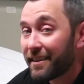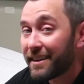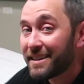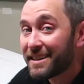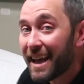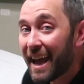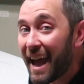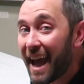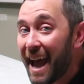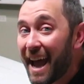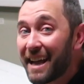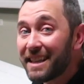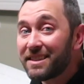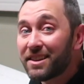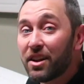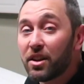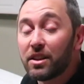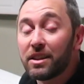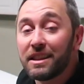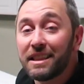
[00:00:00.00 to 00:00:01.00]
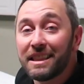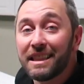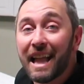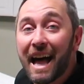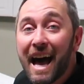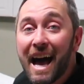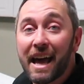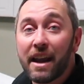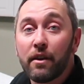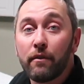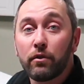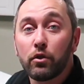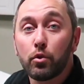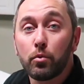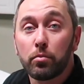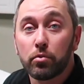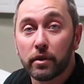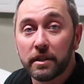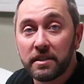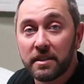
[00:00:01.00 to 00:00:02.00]
This adds a lot of
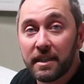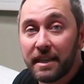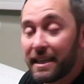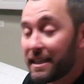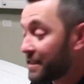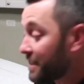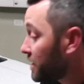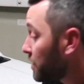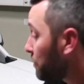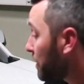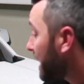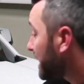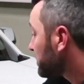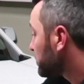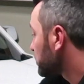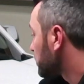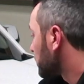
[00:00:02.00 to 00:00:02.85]
lubricity to the paint